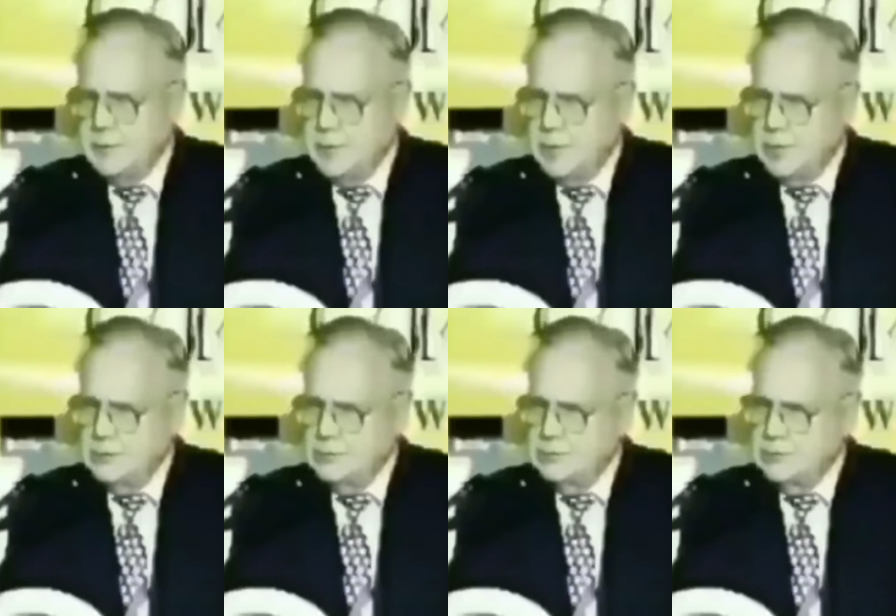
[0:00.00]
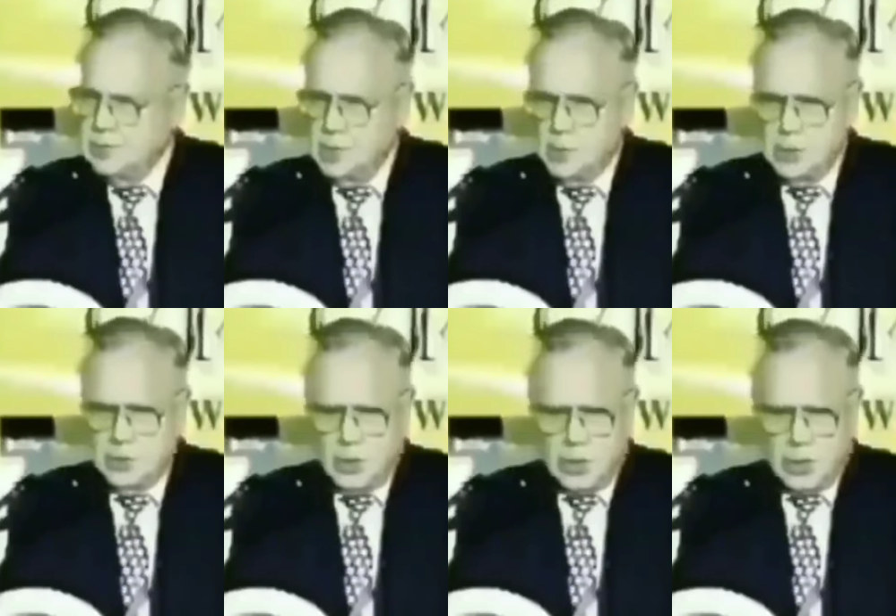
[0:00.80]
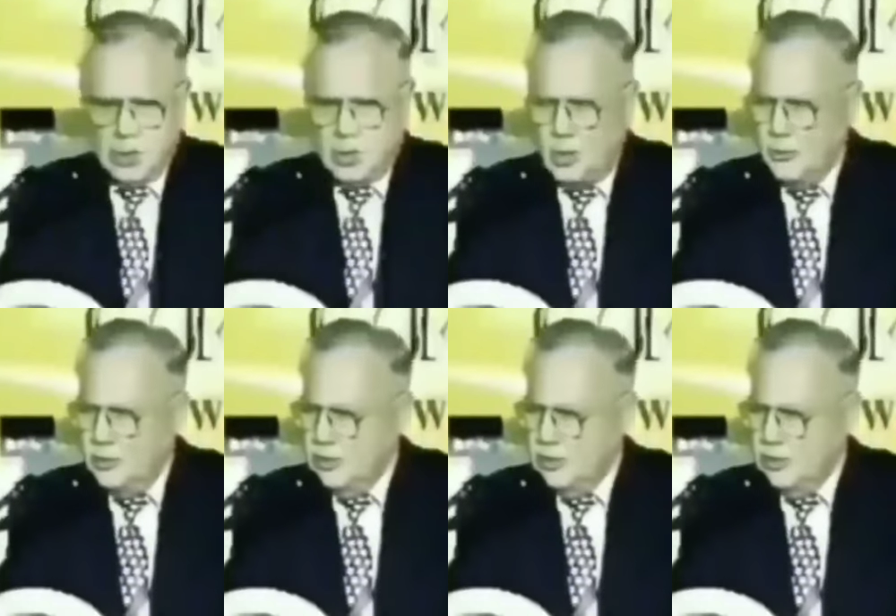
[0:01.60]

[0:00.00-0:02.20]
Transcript: Bilderberg, New World Order,